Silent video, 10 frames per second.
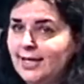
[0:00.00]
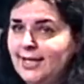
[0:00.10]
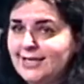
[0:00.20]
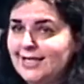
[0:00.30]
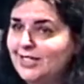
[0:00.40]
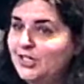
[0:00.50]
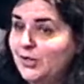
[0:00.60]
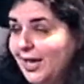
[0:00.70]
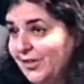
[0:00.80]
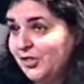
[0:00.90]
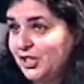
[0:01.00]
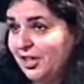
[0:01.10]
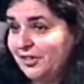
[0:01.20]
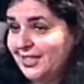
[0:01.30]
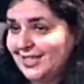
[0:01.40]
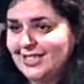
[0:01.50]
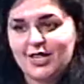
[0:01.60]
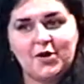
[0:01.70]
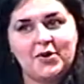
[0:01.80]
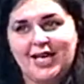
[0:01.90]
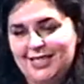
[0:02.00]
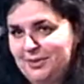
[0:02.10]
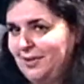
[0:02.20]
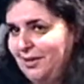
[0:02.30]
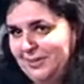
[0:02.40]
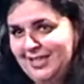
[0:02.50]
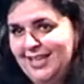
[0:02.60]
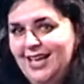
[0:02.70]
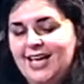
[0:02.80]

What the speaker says: he said, do you like the cherries? And I said, oh, yes, Baba.